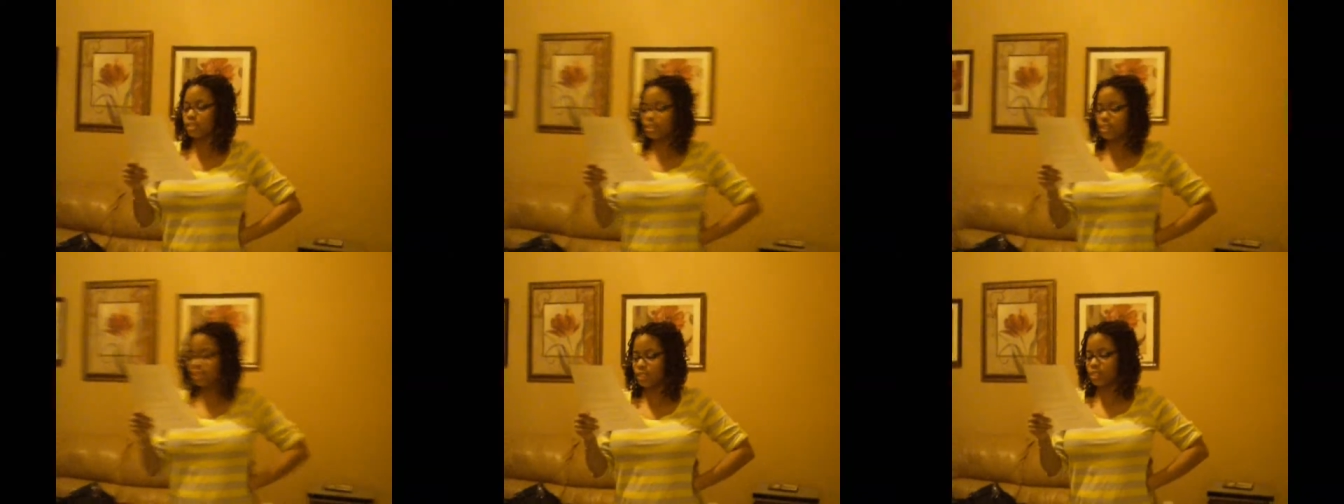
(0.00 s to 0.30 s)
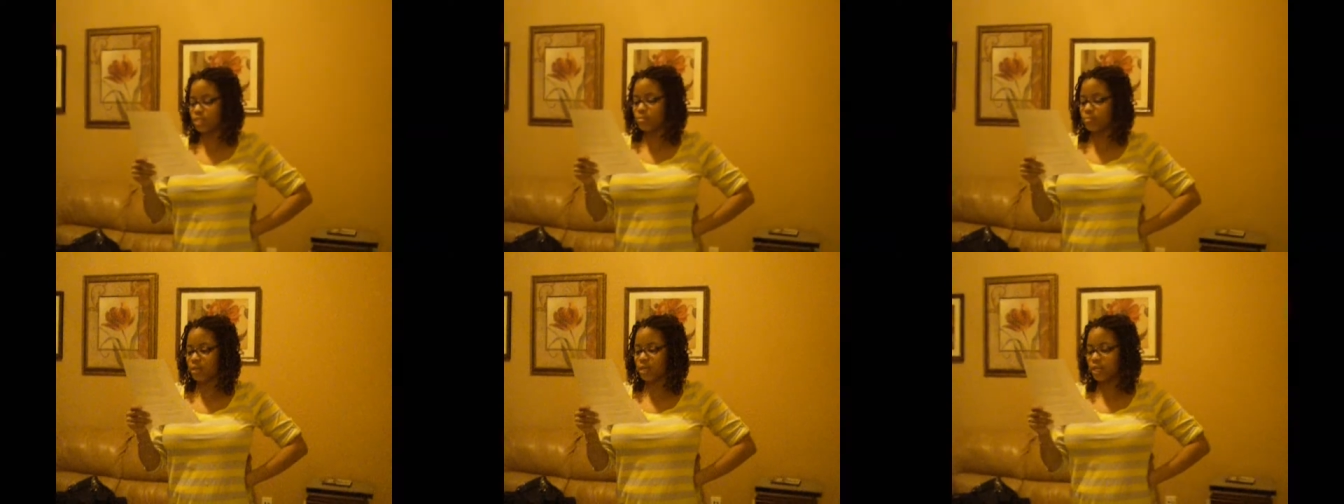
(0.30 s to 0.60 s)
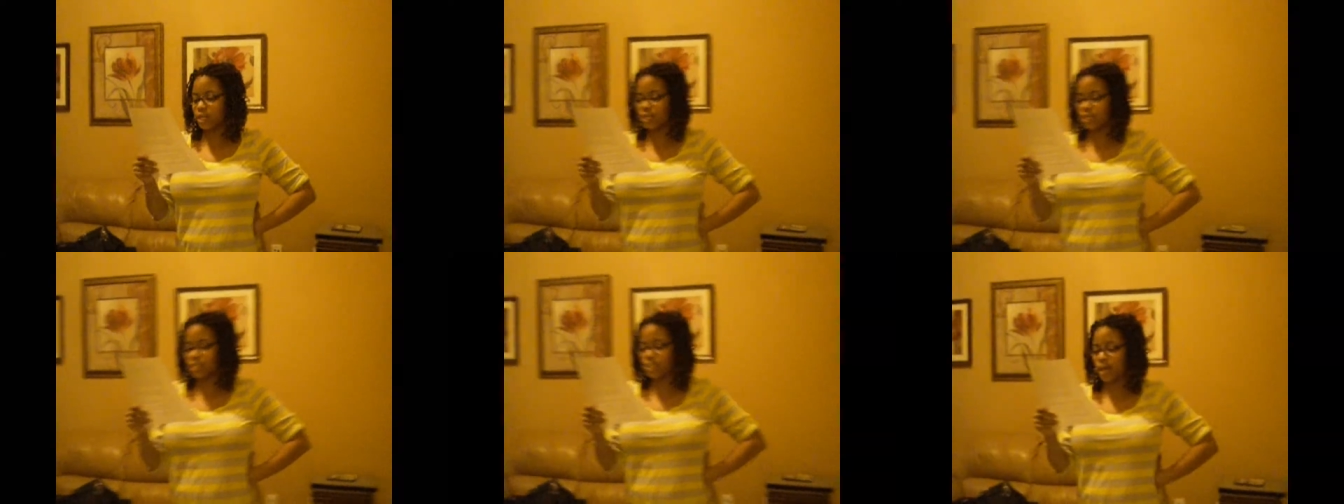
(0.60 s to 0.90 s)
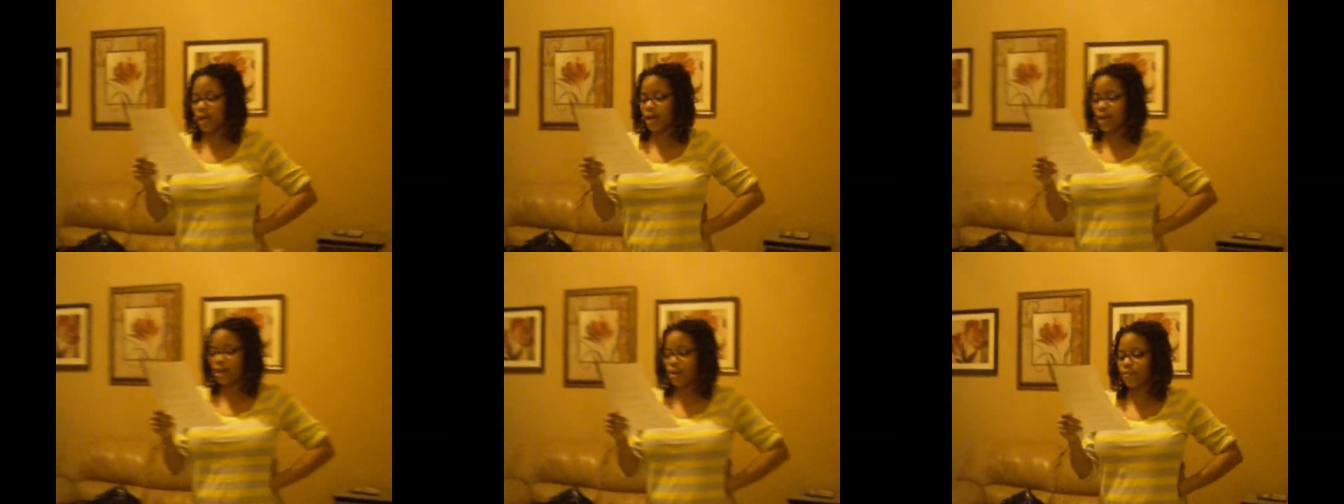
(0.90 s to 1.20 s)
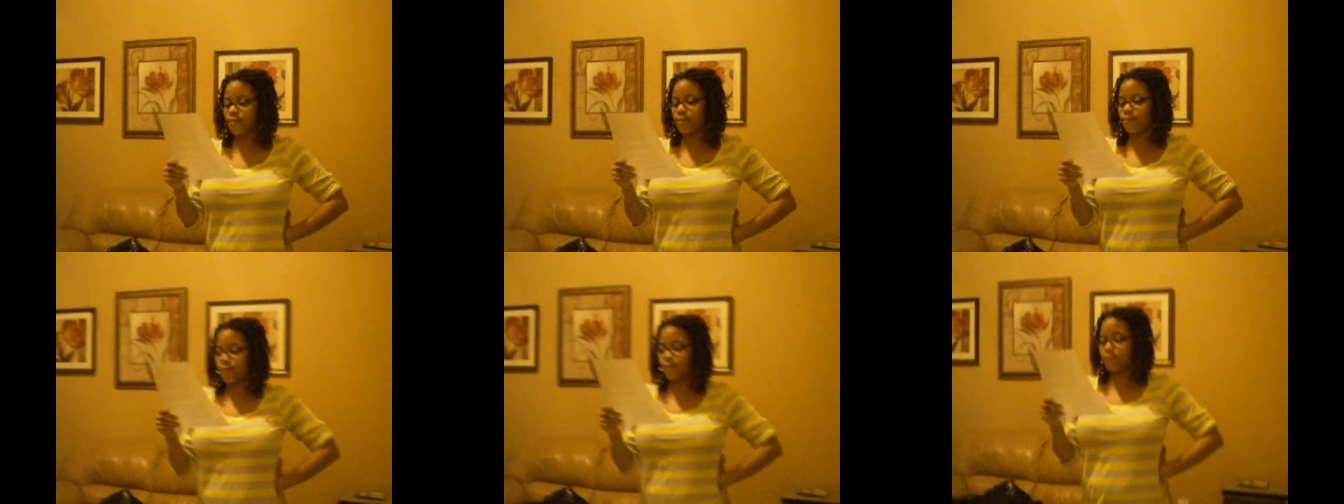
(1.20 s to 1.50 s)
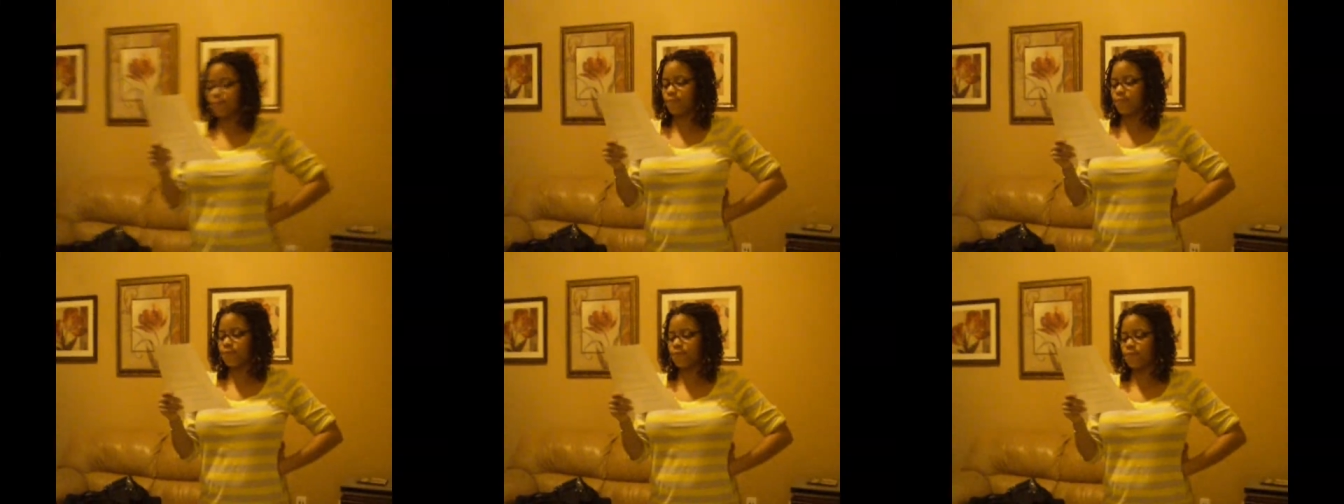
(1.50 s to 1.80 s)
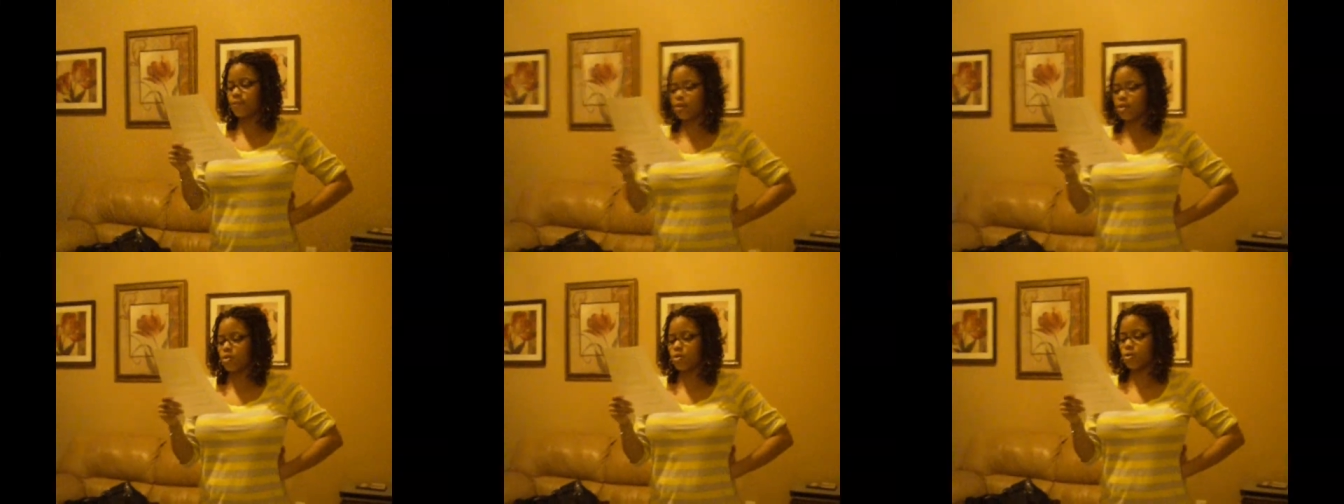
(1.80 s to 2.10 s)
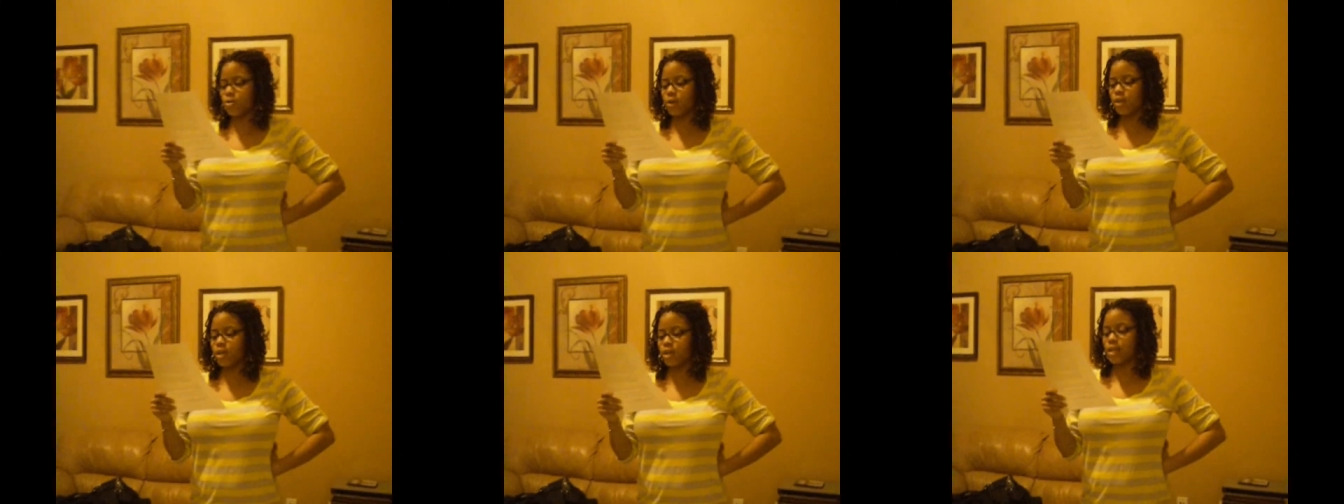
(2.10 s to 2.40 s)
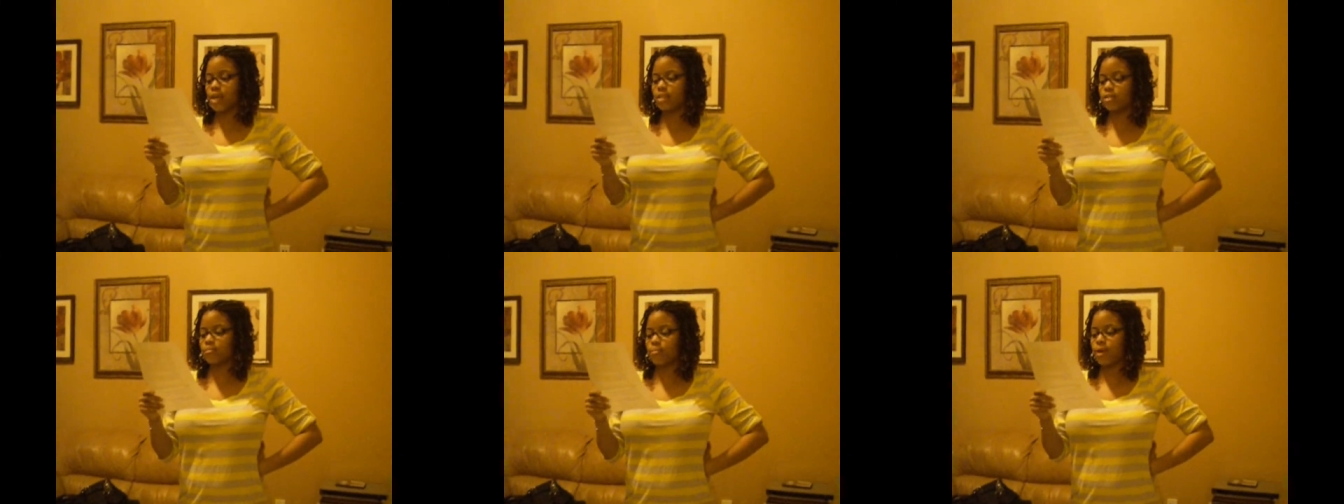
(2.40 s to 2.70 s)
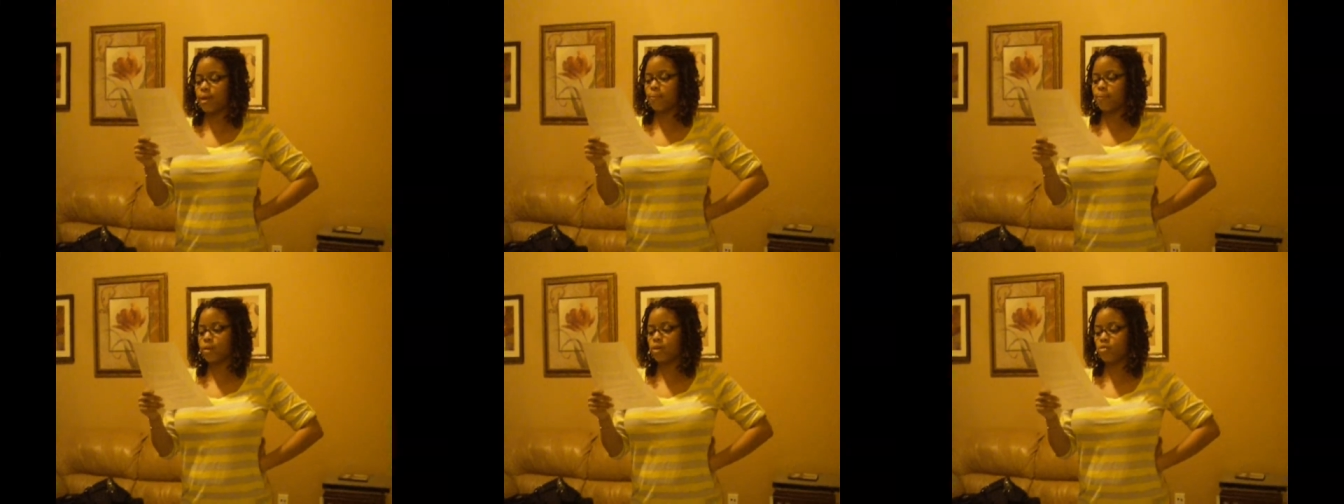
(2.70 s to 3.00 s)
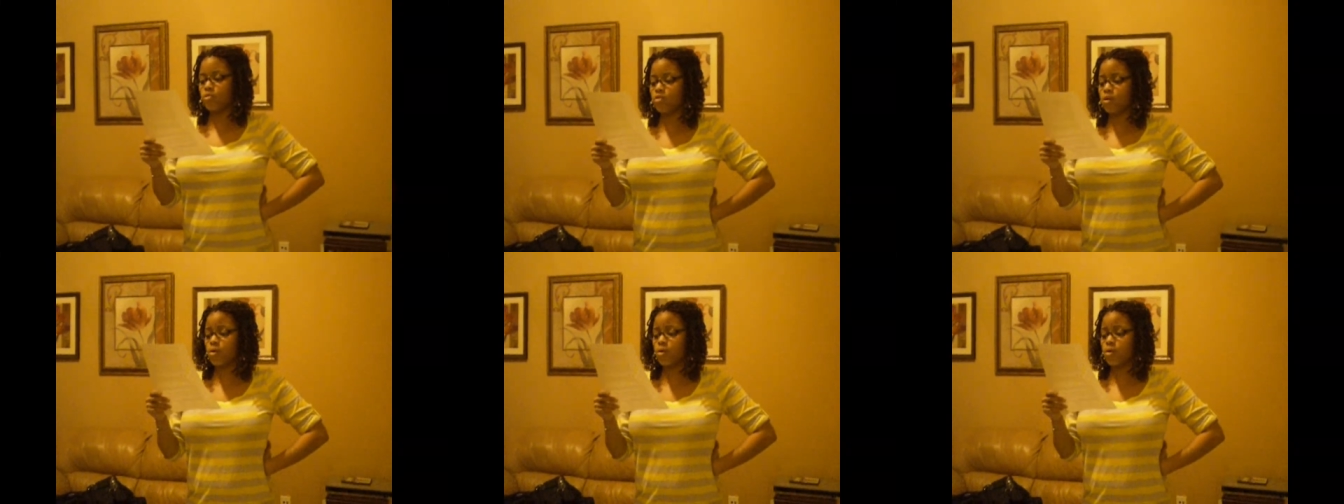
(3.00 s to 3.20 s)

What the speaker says: disease because I feel it has made me